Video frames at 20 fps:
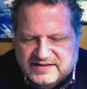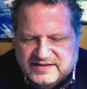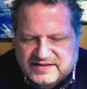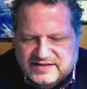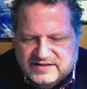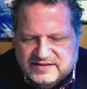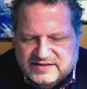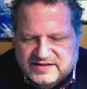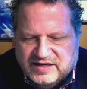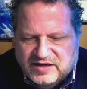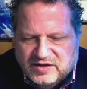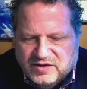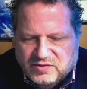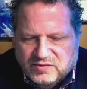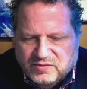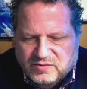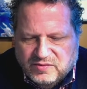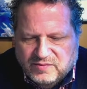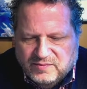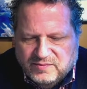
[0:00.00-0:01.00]

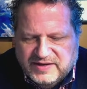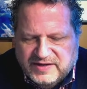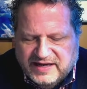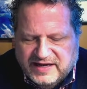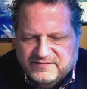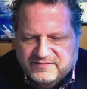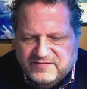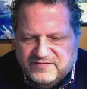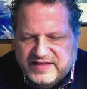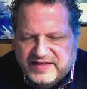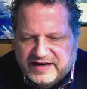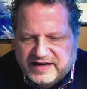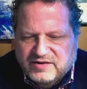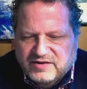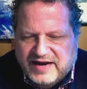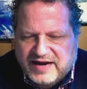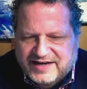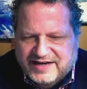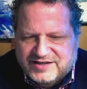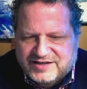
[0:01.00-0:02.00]
kind of their
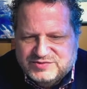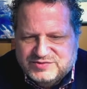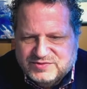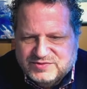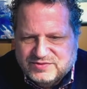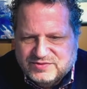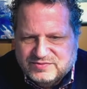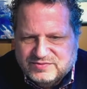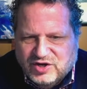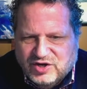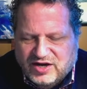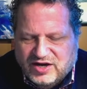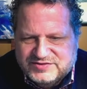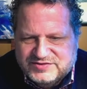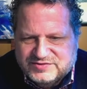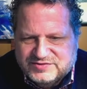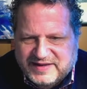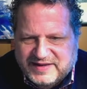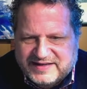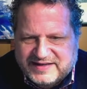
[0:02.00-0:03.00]
actual
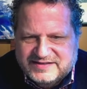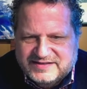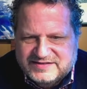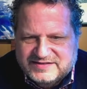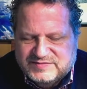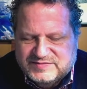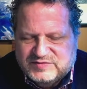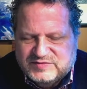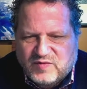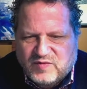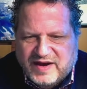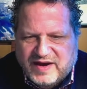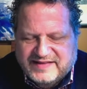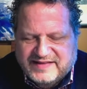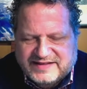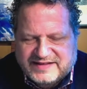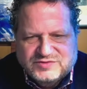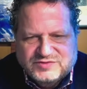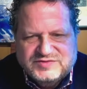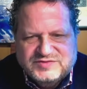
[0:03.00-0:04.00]
causal mechanisms of why
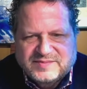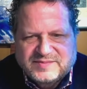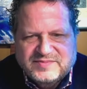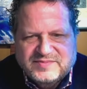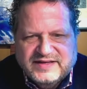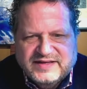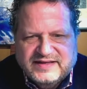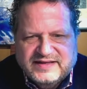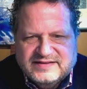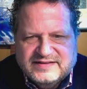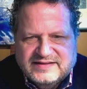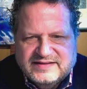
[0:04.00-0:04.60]
they do something.